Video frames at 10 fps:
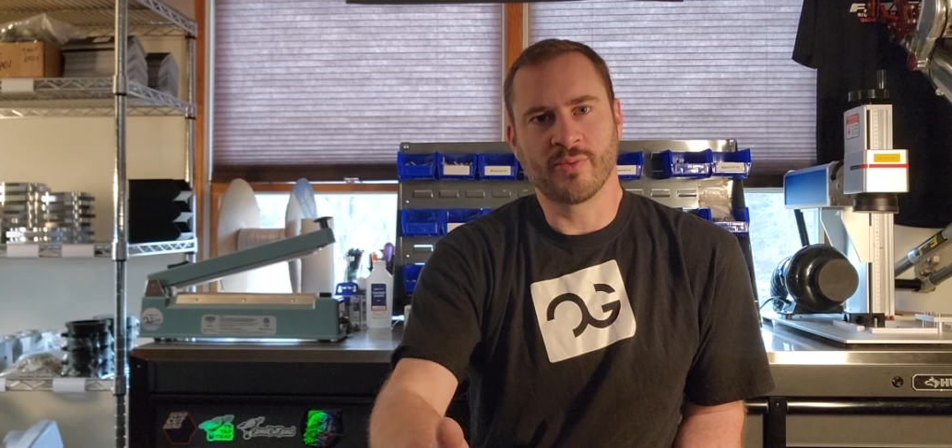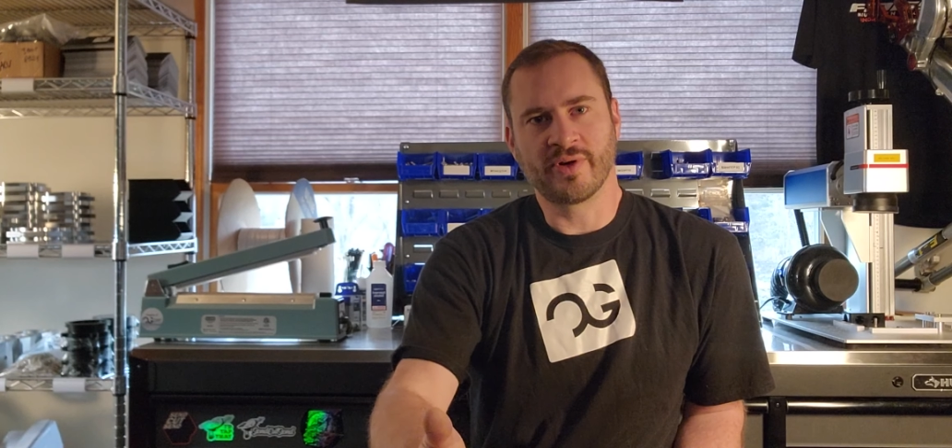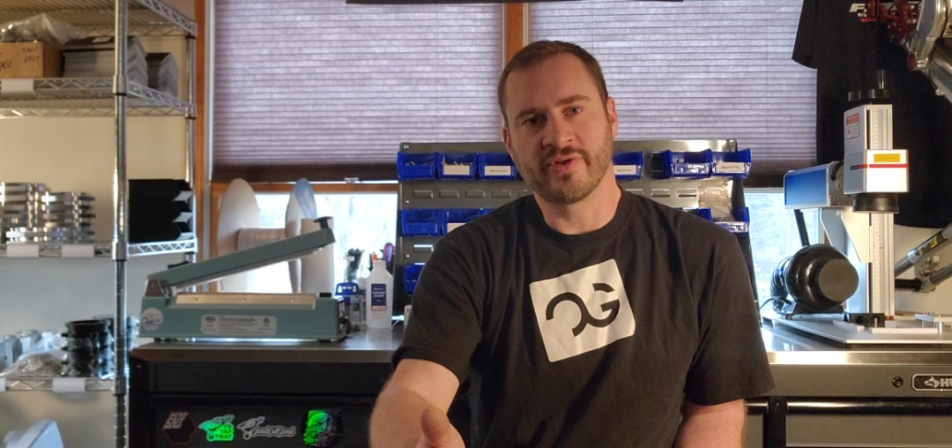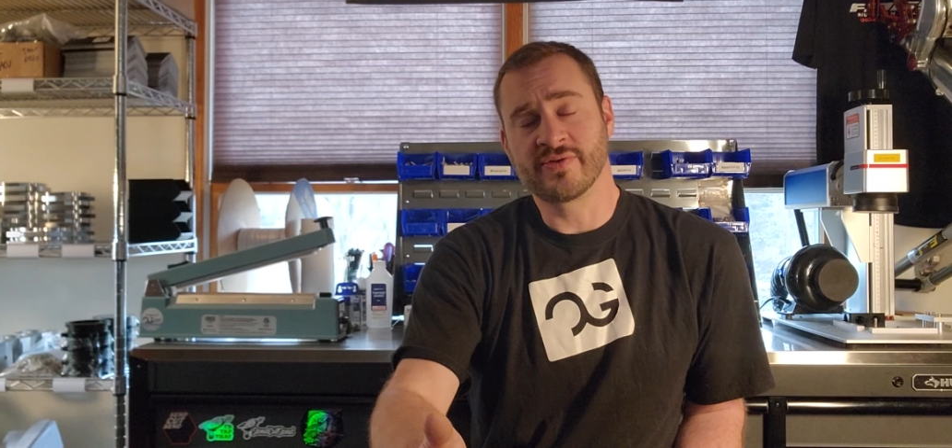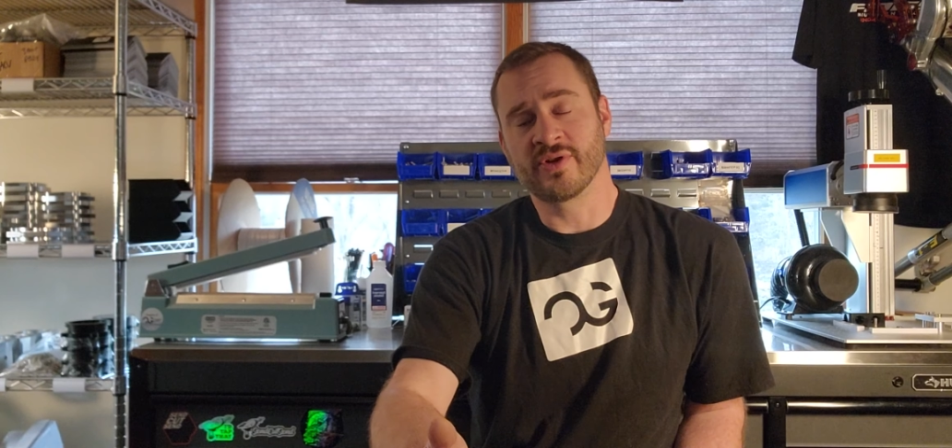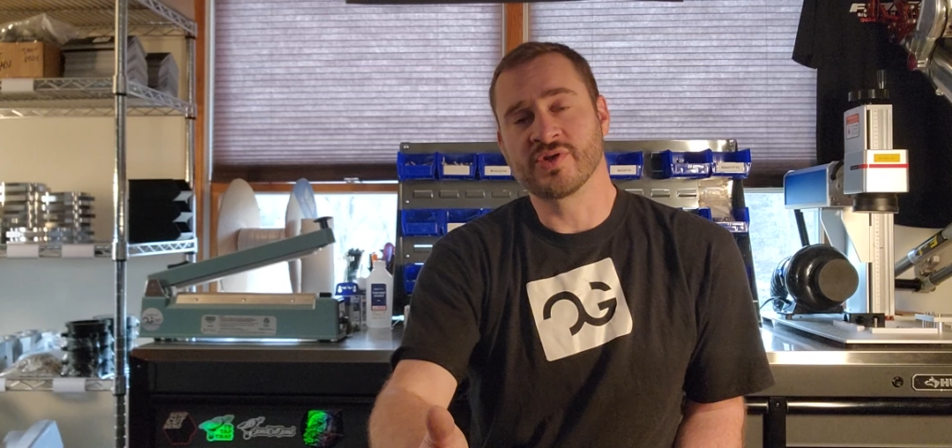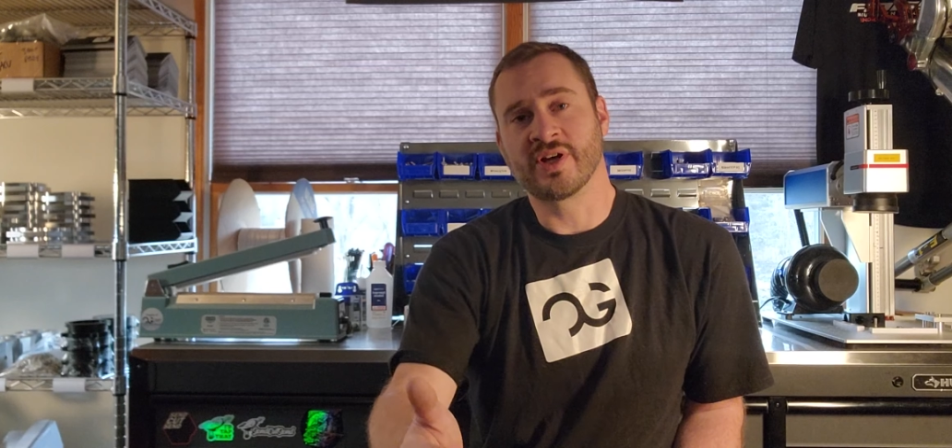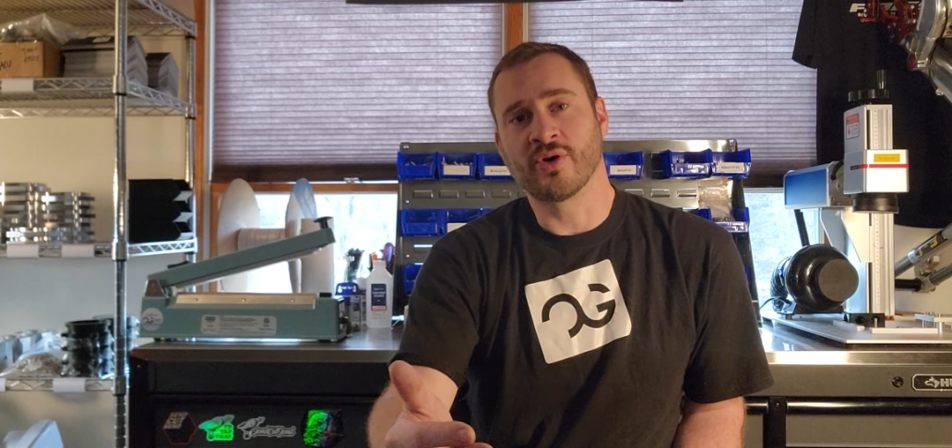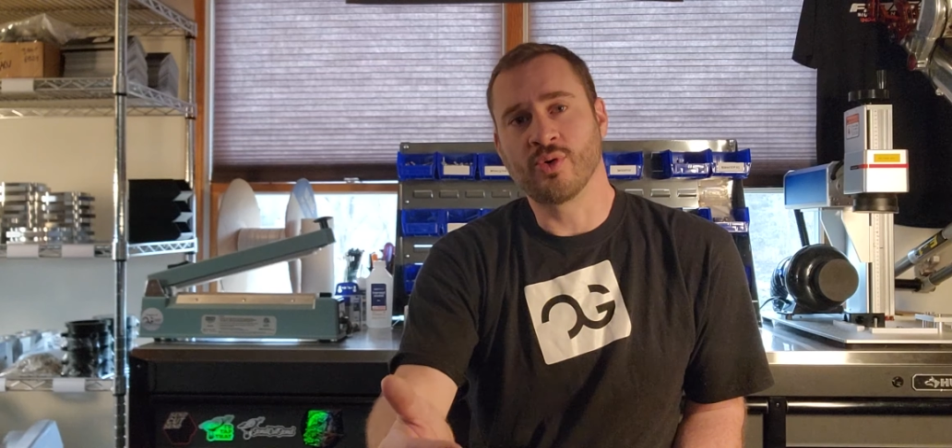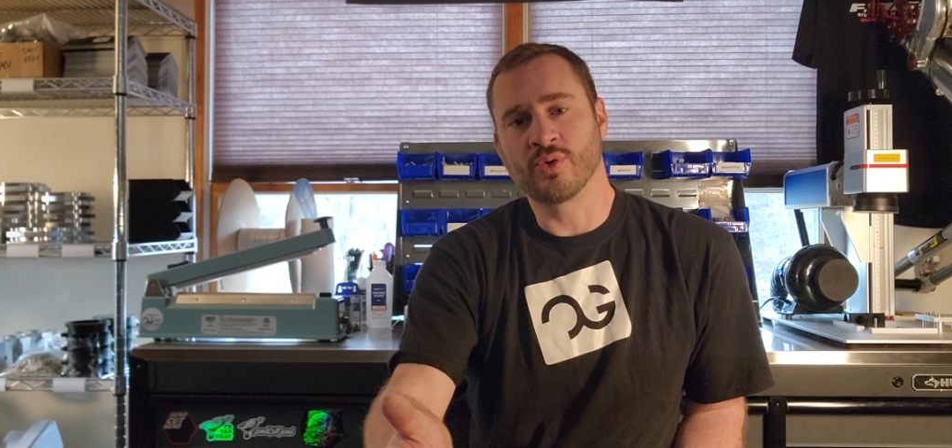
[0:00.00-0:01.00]
in previous videos, they
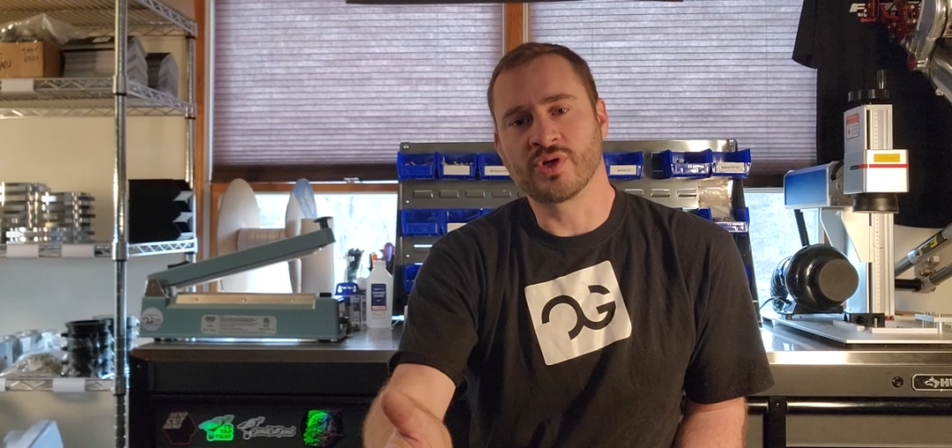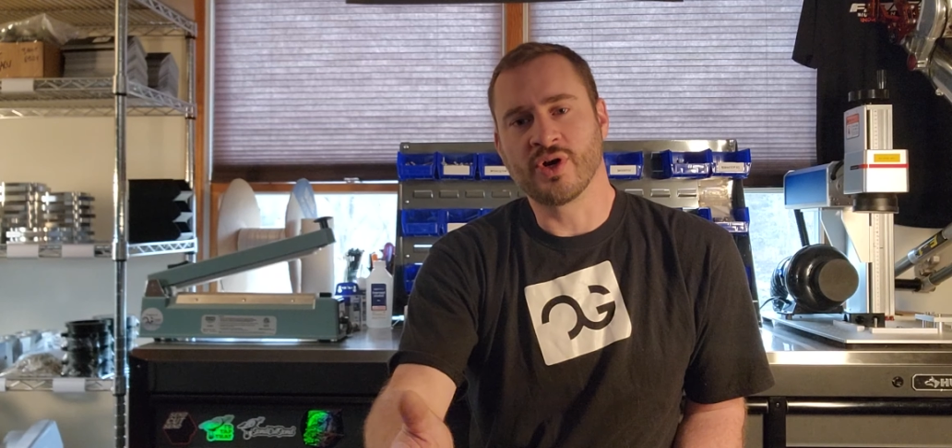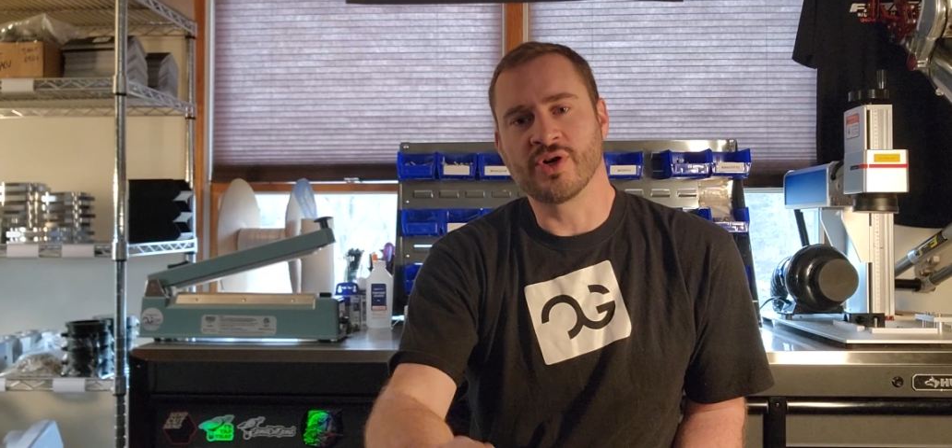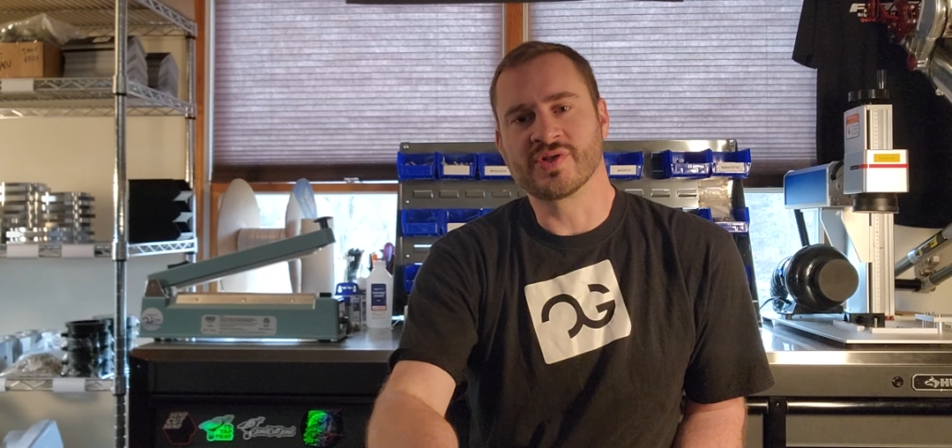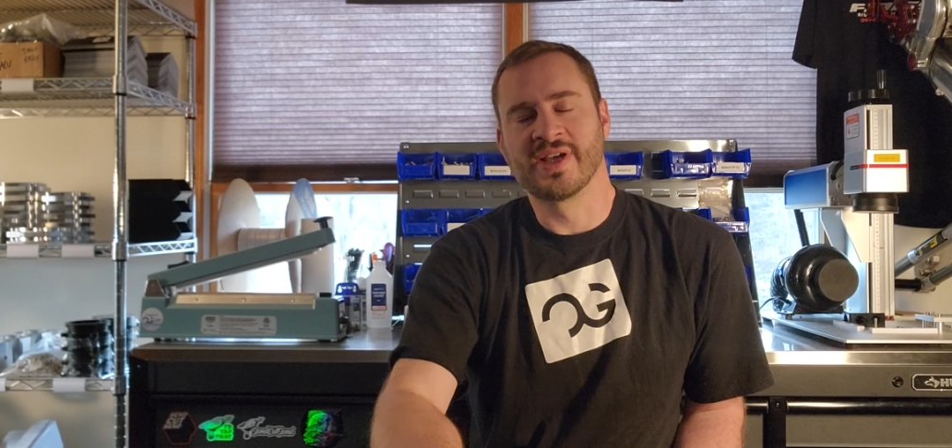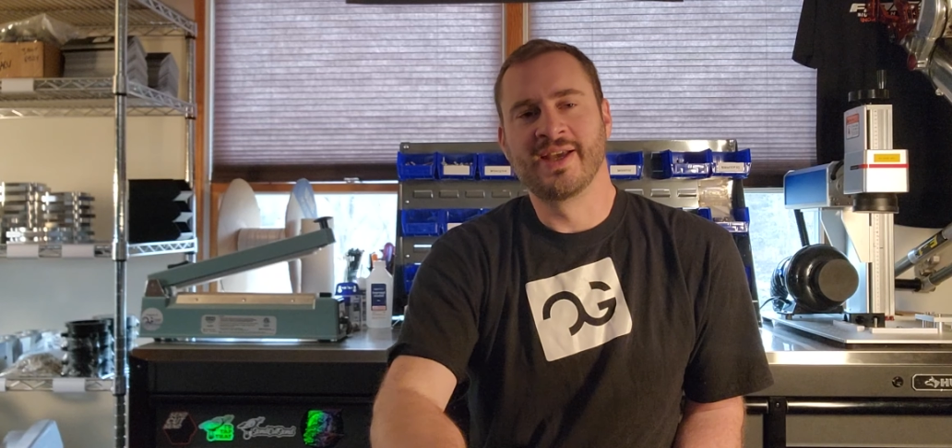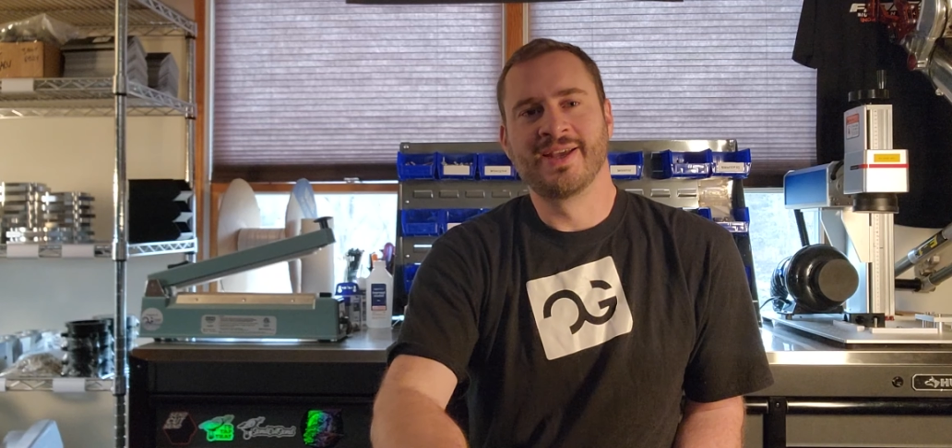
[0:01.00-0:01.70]
are old cars.